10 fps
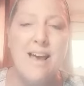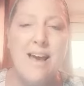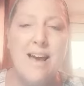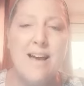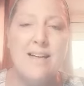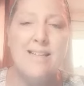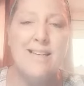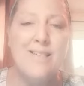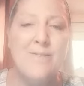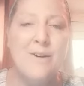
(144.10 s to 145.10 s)
and
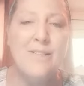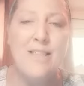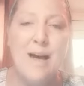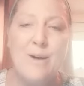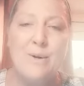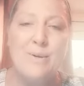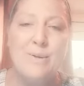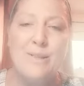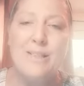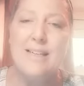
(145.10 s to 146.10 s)
as far as that
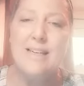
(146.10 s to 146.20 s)
goes,